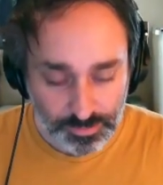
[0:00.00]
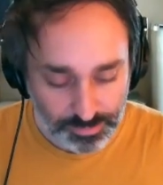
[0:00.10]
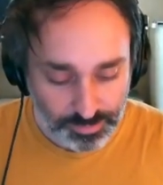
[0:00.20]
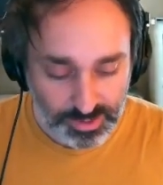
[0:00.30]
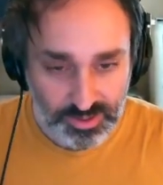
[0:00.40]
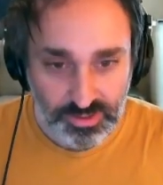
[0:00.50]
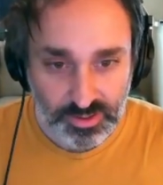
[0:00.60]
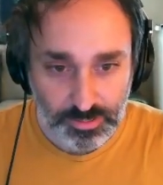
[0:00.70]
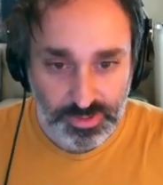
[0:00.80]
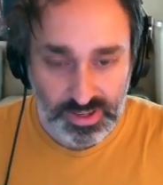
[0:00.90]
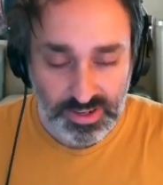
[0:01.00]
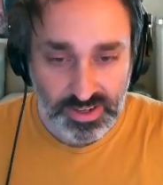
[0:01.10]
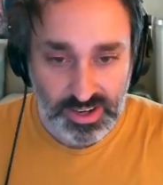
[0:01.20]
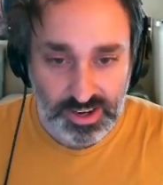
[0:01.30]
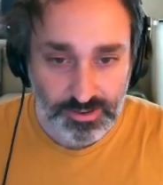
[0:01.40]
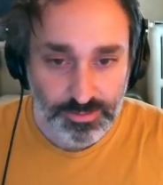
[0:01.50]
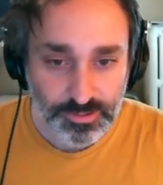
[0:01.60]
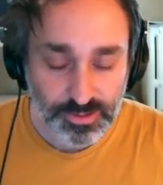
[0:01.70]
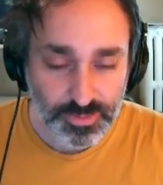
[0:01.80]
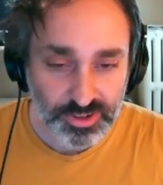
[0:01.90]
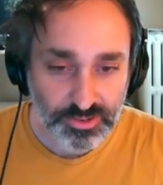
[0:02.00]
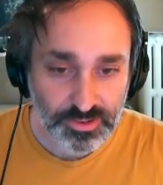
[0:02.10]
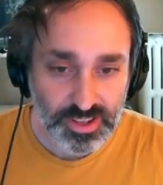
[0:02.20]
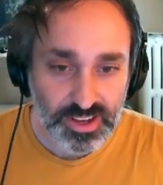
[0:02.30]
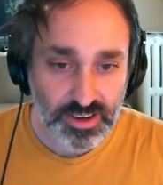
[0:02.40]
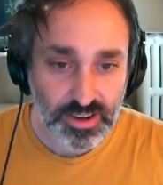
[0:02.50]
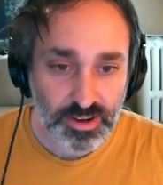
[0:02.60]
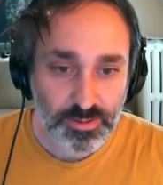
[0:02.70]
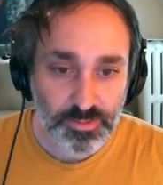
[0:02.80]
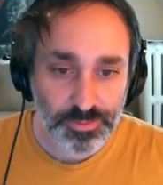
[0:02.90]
be a little bit careful to make sure that when